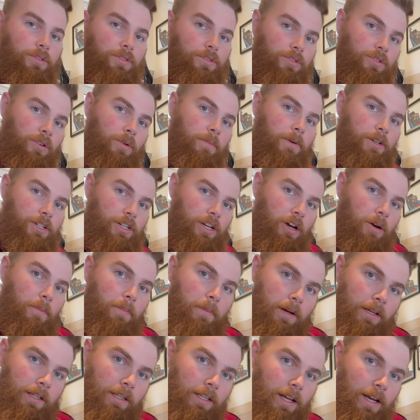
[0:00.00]
There's so much
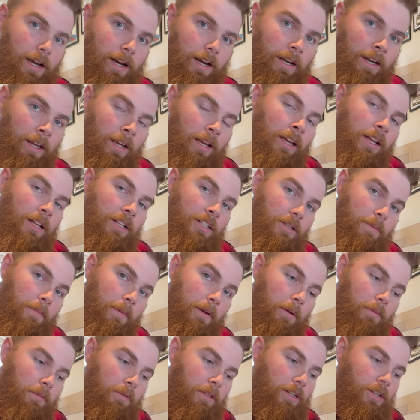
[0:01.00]
help online to
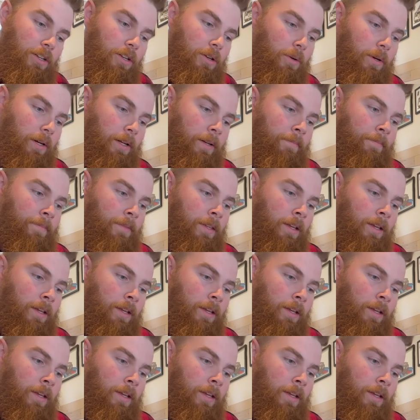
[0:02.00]
be able to do it.